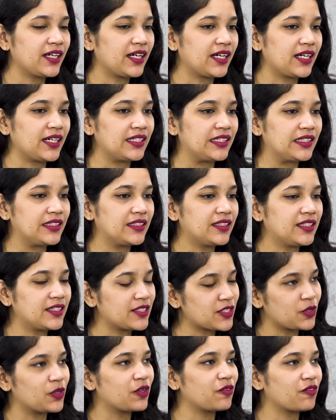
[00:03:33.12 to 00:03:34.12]
and
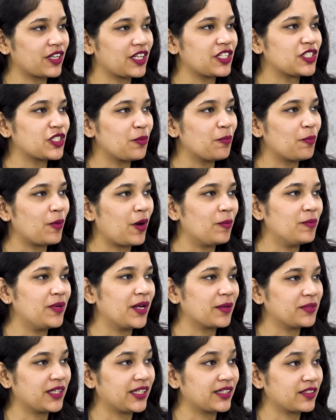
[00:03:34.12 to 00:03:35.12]
this notification
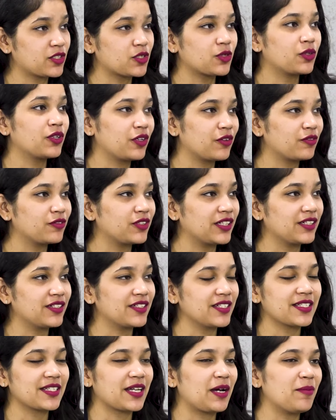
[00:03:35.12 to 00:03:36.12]
popped up that student of the
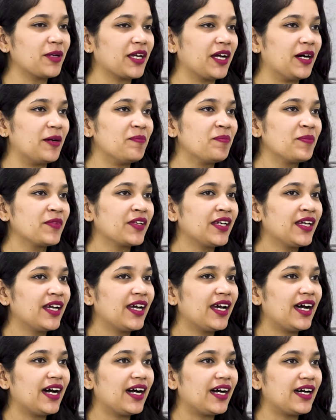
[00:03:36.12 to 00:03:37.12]
year is coming up.
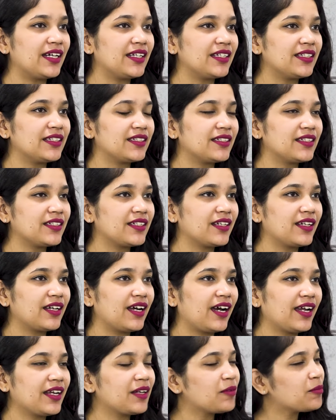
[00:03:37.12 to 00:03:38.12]
And
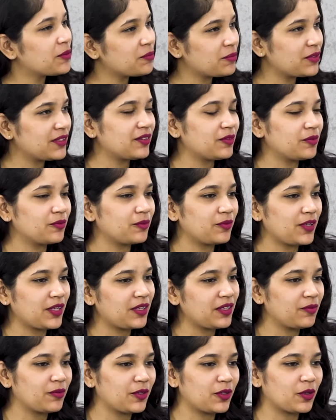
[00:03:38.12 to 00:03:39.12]
I remember
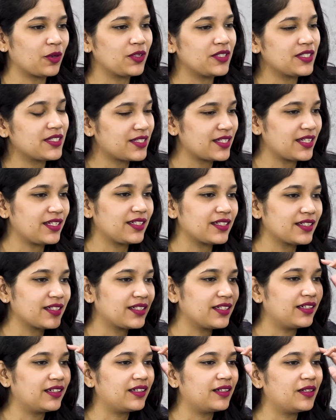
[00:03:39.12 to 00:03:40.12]
we were all
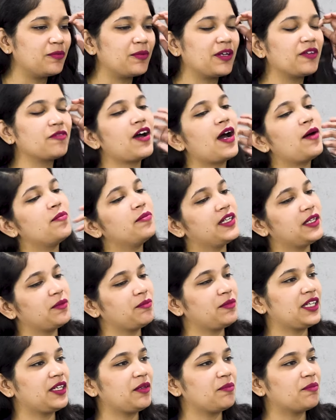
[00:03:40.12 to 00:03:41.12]
seated, my family,
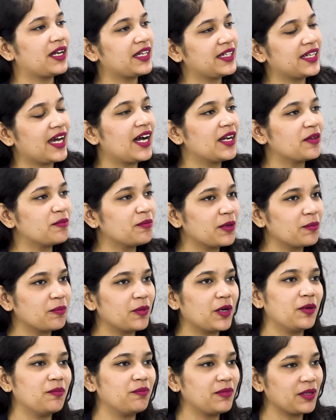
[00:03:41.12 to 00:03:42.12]
me, my dad, my
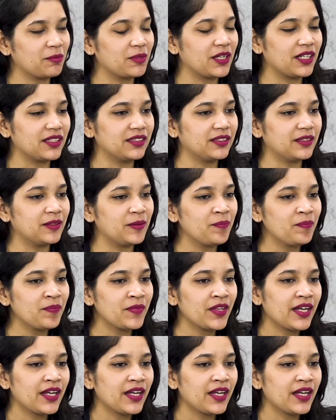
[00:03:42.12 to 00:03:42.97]
mom, my brother.